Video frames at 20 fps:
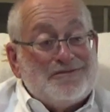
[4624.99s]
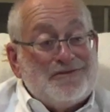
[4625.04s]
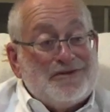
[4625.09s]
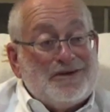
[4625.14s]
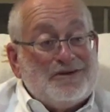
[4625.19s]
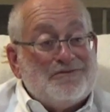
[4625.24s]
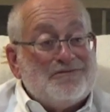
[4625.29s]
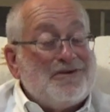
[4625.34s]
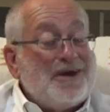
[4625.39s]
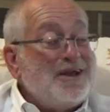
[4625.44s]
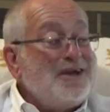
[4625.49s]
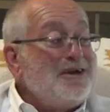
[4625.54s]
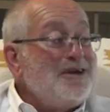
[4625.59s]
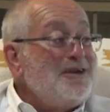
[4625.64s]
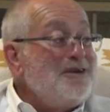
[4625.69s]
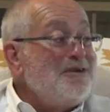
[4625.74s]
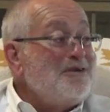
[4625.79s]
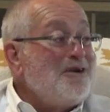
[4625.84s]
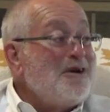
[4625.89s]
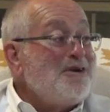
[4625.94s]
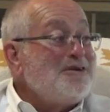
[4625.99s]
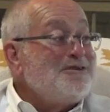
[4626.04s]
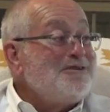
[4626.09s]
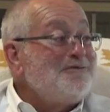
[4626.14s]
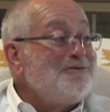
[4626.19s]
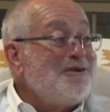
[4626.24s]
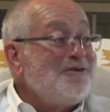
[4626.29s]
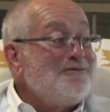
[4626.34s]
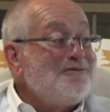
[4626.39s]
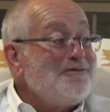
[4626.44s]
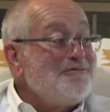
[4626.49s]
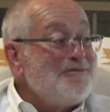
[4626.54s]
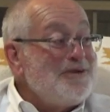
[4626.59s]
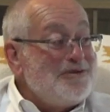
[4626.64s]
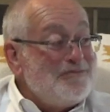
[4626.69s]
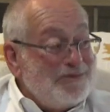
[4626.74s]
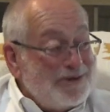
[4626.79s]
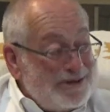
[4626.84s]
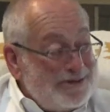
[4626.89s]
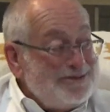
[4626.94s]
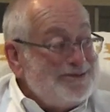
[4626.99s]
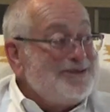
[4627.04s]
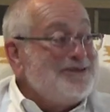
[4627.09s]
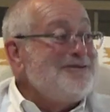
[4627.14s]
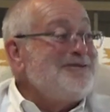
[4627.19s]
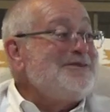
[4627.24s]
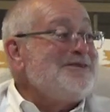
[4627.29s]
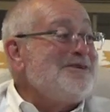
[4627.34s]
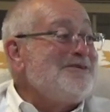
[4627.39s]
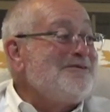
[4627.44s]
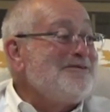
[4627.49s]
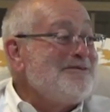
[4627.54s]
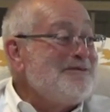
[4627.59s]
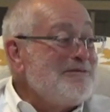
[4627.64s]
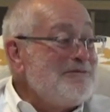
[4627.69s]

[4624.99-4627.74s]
If you can find it in your heart to vote for me, please do so.